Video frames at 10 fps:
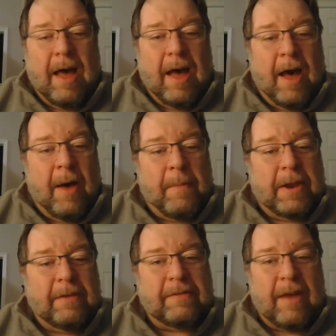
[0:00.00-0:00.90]
But
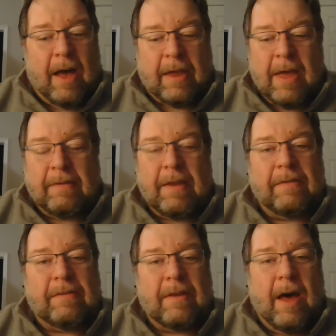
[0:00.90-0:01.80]
his
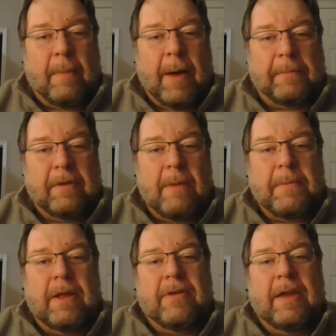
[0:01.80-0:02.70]
contest popped up,
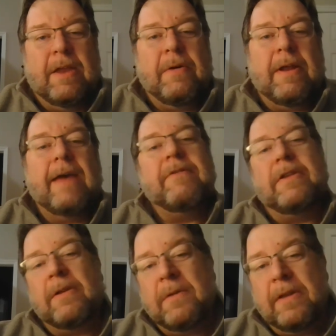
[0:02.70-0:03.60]
and I thought, you know what, I haven't
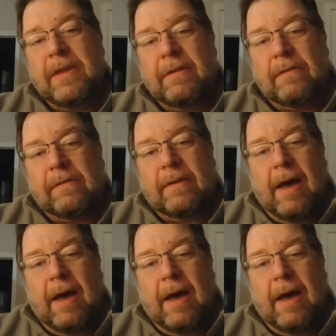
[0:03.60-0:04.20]
done one of these